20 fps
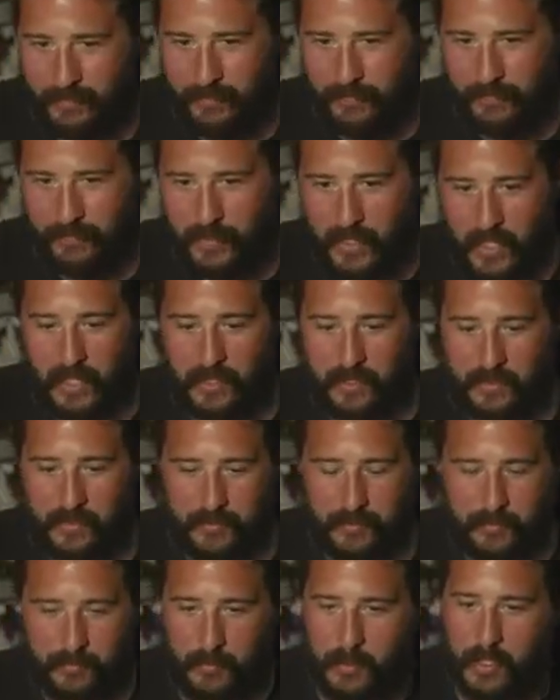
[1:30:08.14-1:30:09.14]
Fuck.
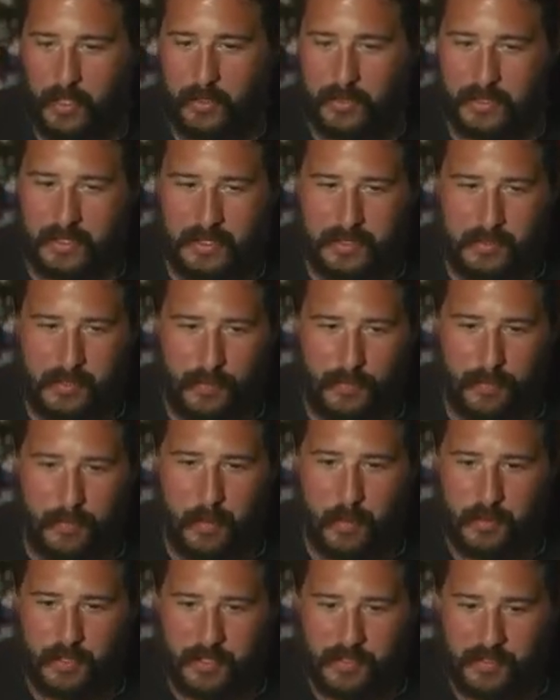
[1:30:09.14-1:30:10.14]
Well, he's still from
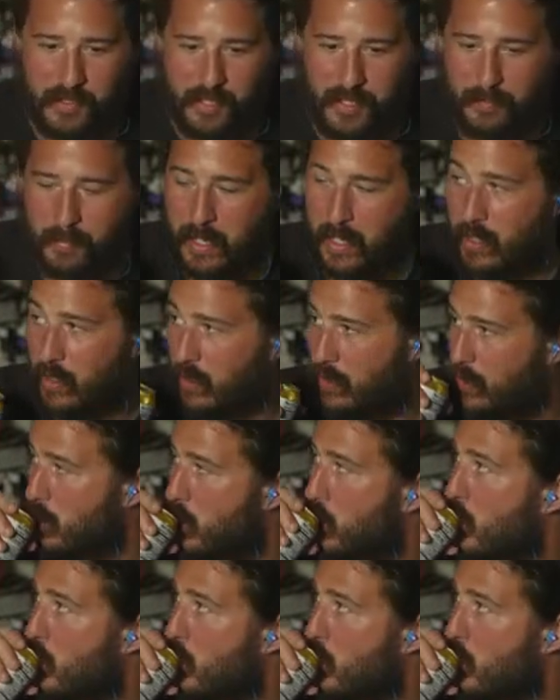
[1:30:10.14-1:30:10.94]
Oceanside in my heart.